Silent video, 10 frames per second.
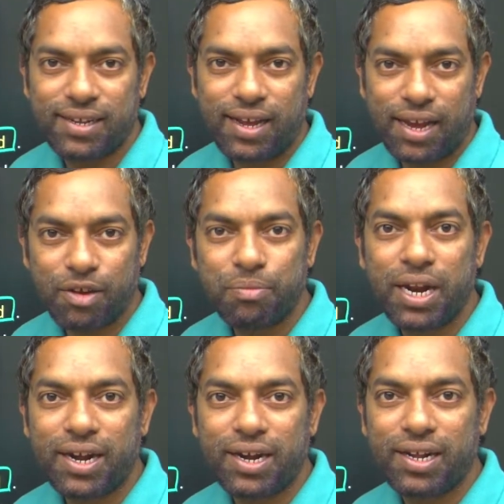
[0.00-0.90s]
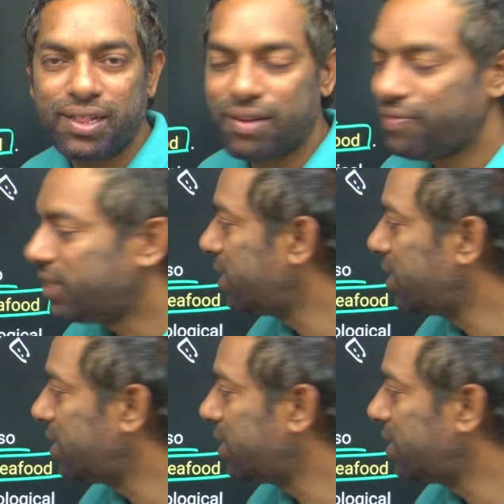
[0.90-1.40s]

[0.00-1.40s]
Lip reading: Accumulated in the fish's